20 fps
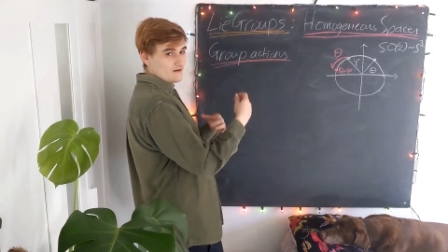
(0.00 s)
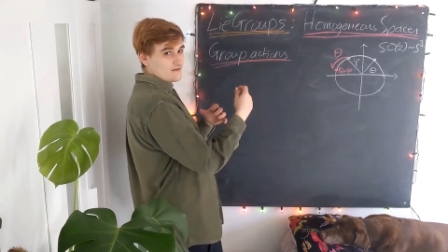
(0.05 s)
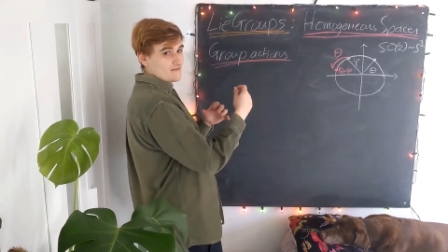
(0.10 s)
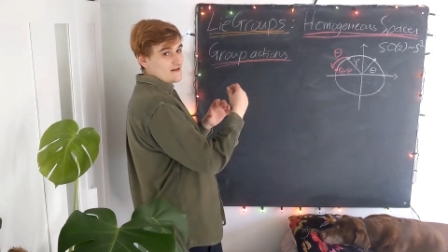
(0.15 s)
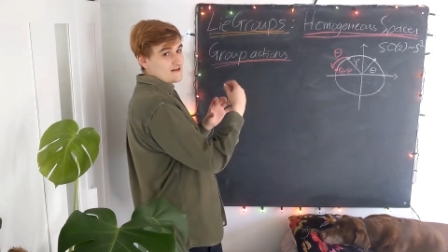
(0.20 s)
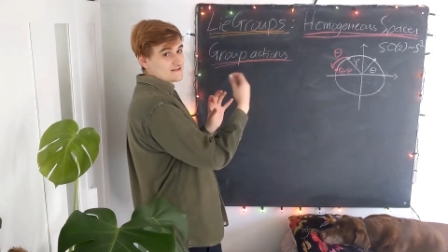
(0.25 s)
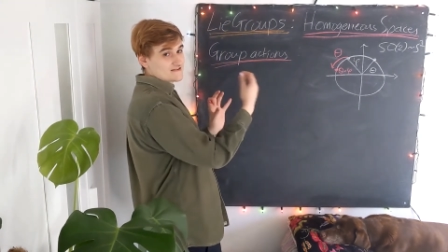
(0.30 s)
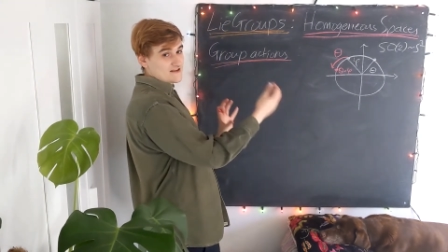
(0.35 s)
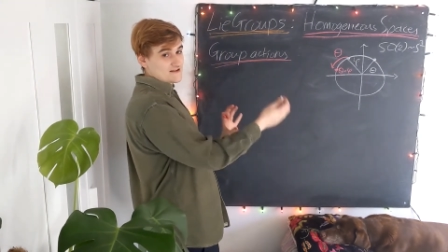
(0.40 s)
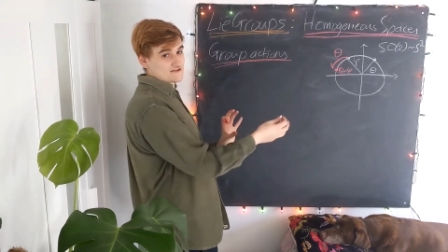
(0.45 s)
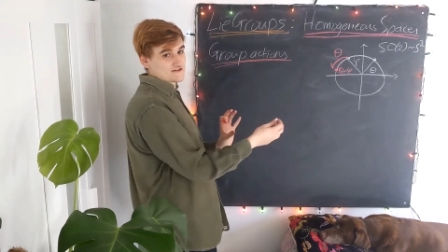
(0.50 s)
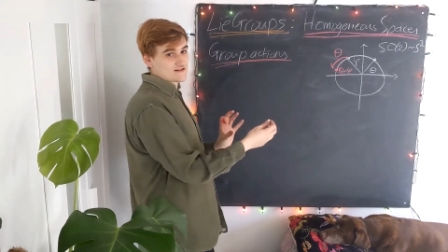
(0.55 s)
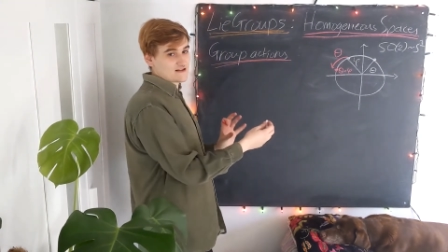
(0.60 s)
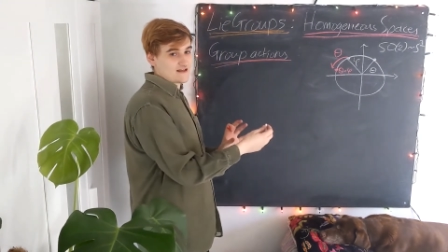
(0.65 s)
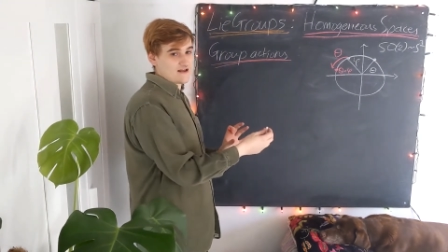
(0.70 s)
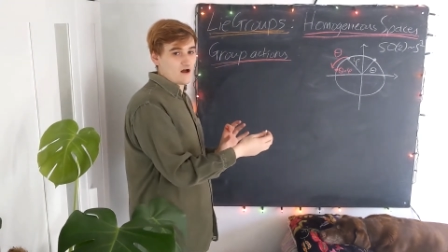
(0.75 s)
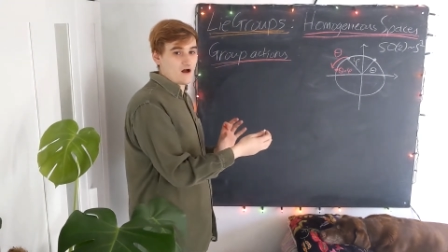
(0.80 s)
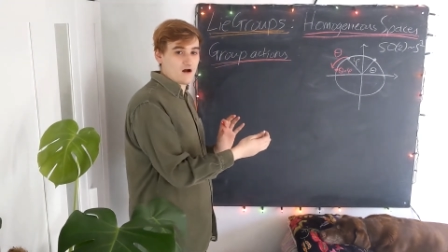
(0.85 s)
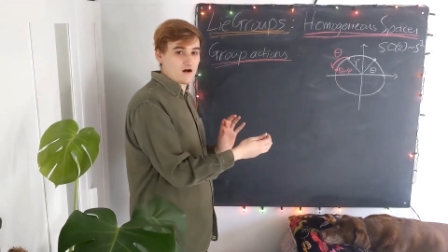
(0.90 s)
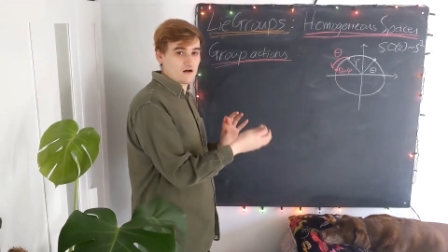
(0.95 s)
They
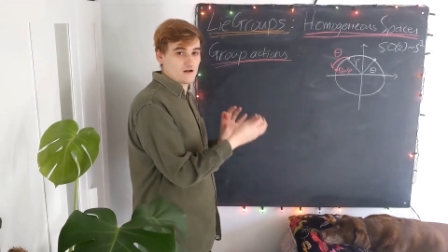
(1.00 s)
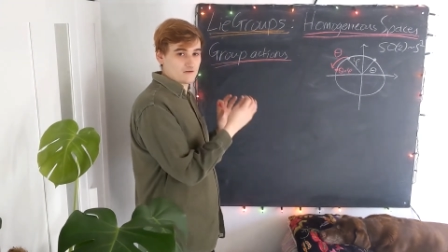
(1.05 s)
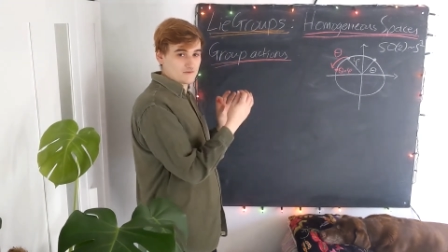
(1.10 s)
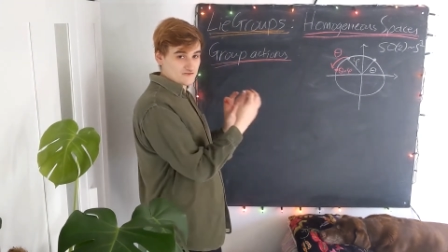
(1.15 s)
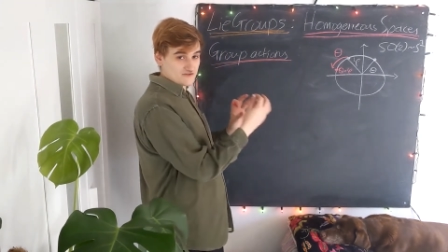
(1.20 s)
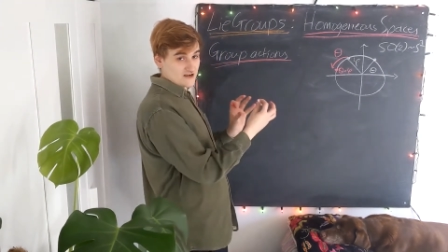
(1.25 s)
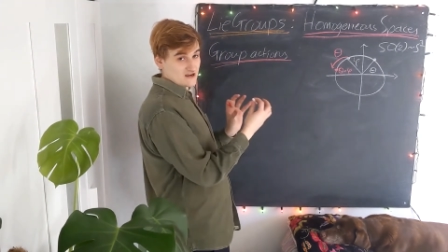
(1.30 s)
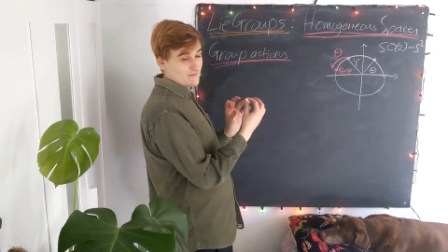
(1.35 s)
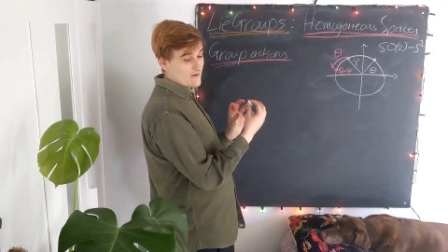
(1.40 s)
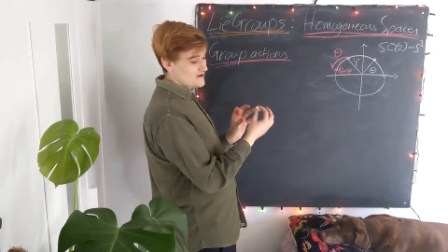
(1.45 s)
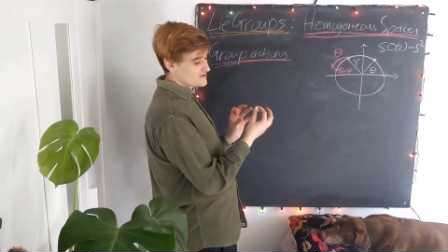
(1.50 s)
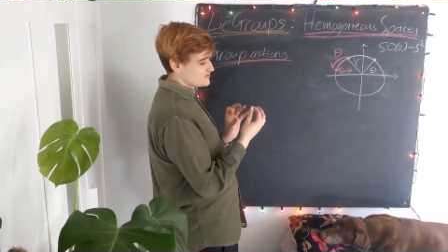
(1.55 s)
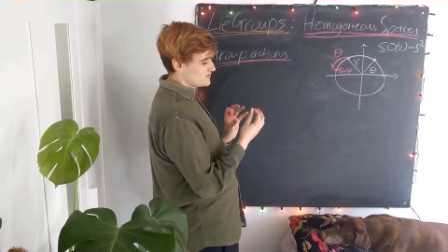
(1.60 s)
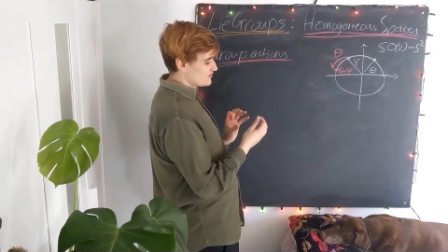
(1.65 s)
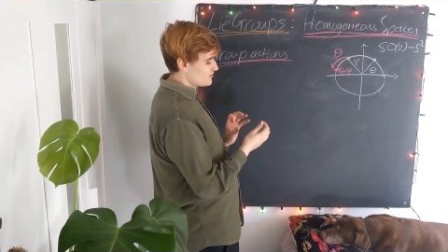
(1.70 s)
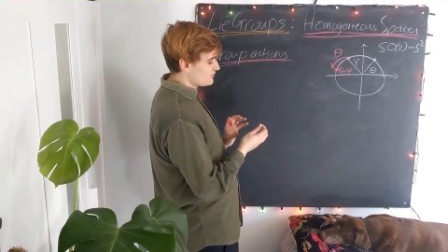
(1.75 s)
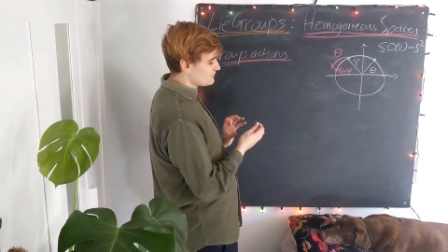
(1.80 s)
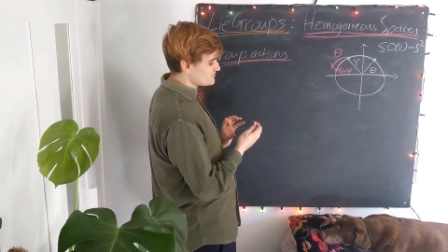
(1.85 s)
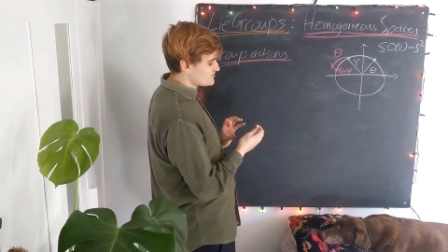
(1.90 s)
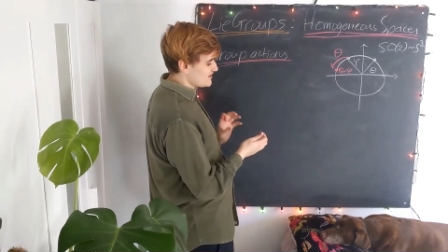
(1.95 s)
essentially are
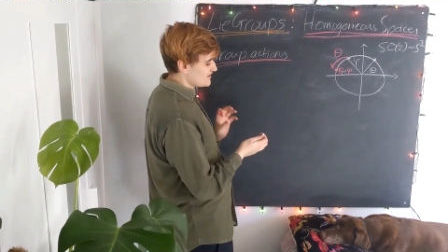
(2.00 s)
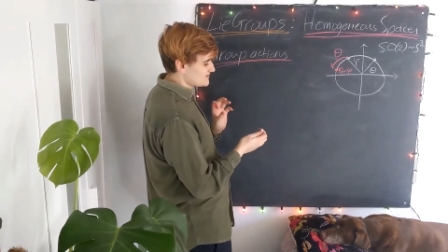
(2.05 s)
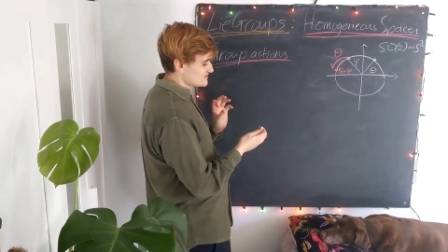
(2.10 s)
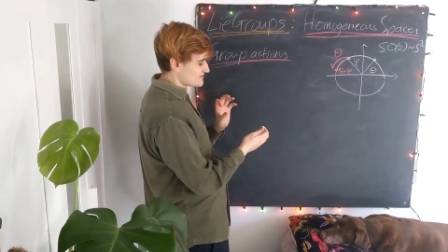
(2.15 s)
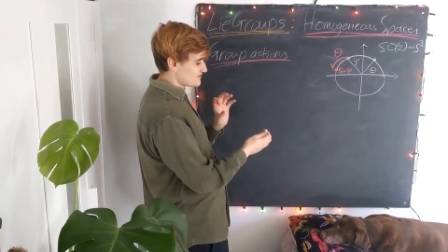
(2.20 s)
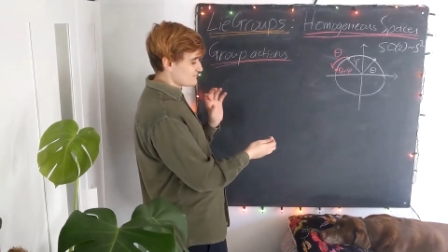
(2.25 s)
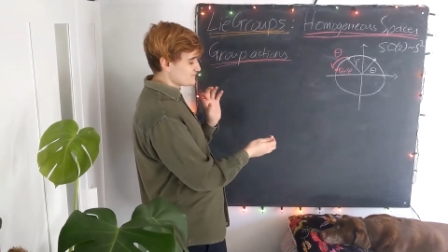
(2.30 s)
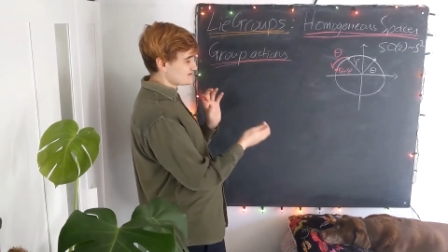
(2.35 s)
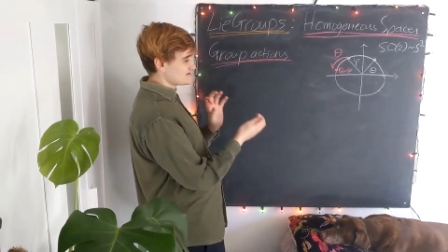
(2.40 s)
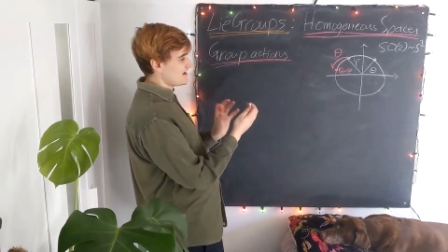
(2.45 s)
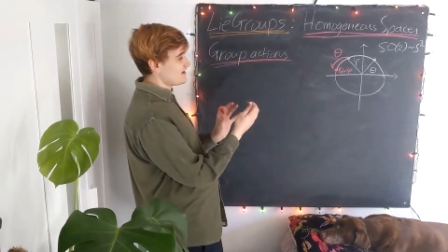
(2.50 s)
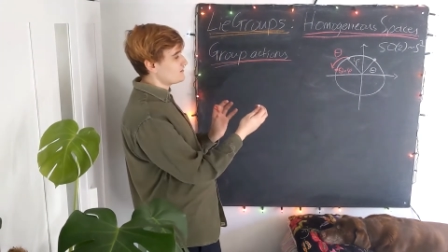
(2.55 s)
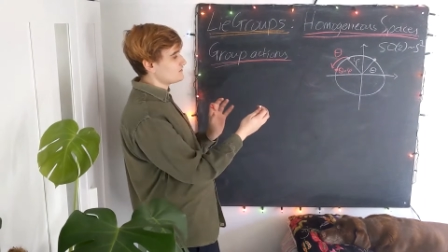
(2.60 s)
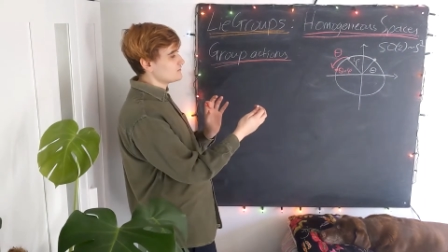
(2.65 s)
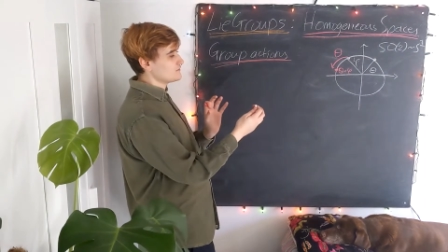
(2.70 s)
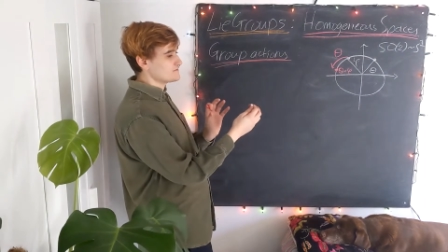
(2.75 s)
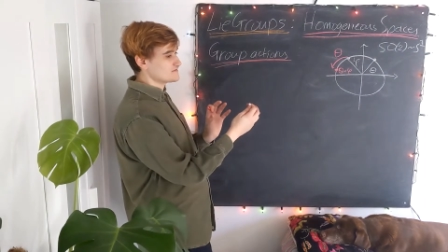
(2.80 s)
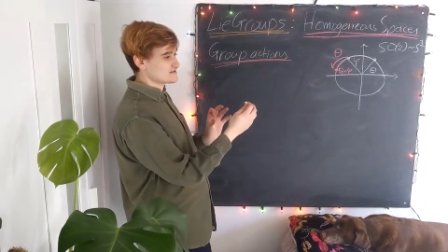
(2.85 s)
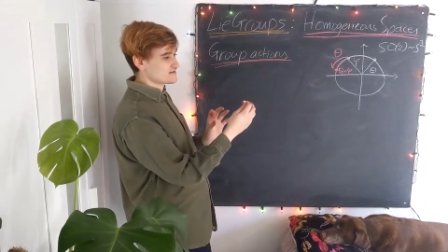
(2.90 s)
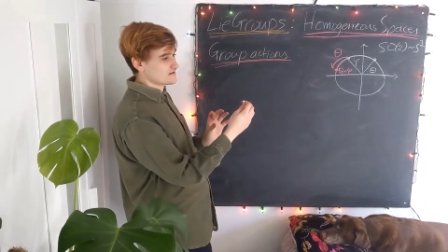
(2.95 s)
geometric objects
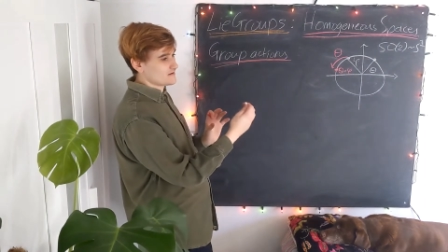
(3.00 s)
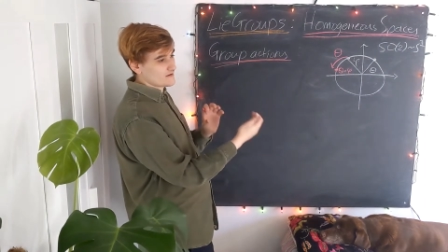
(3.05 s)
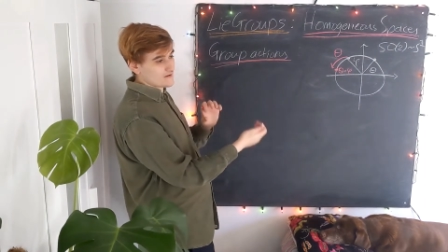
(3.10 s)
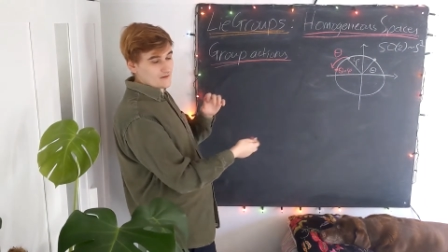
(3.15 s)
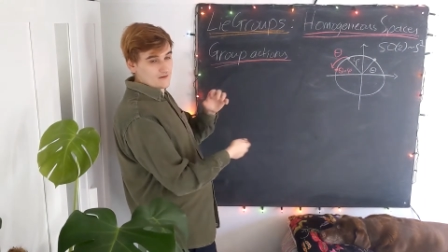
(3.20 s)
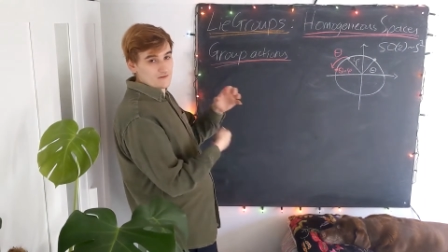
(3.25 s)
themselves